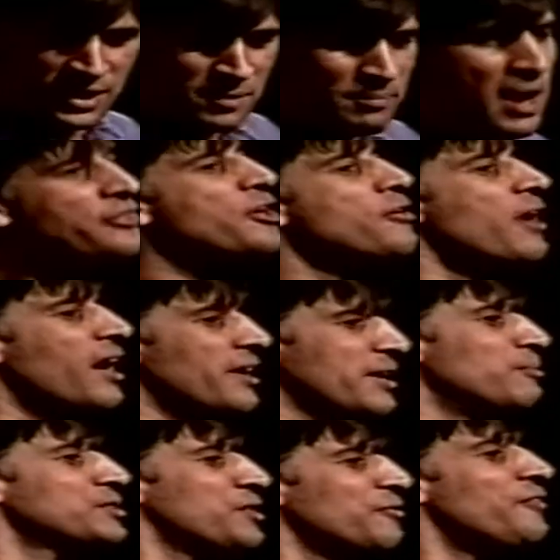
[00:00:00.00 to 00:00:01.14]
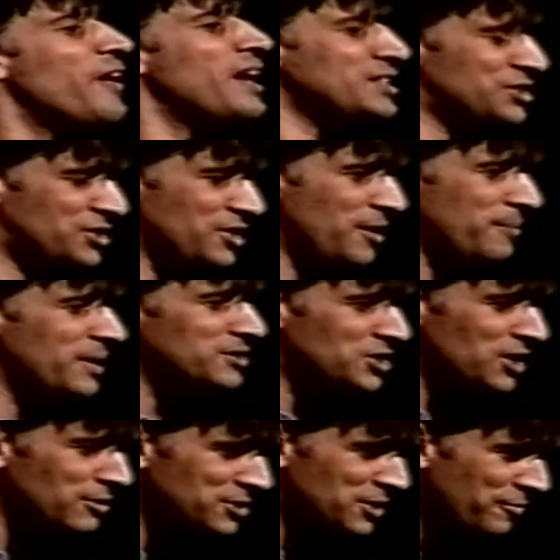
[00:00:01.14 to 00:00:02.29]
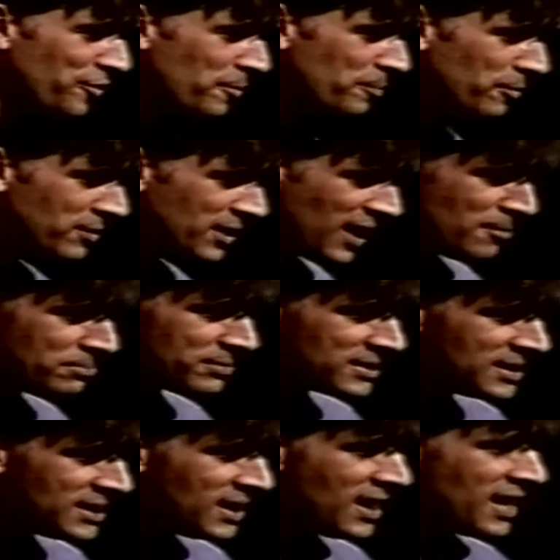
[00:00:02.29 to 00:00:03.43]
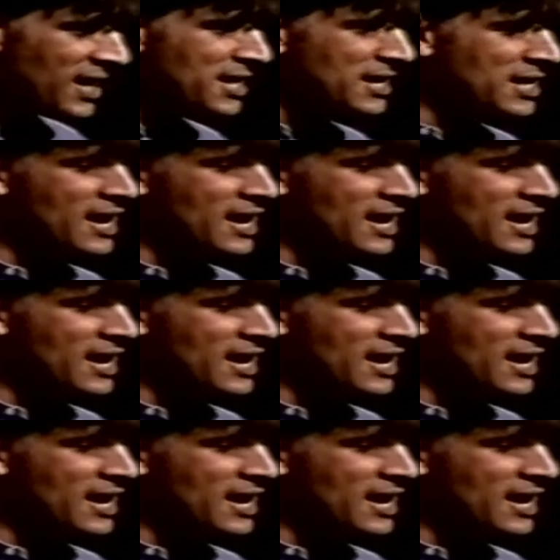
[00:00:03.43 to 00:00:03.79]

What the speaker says: Matthew Harding was the vice chairman of Chelsea Football Club. He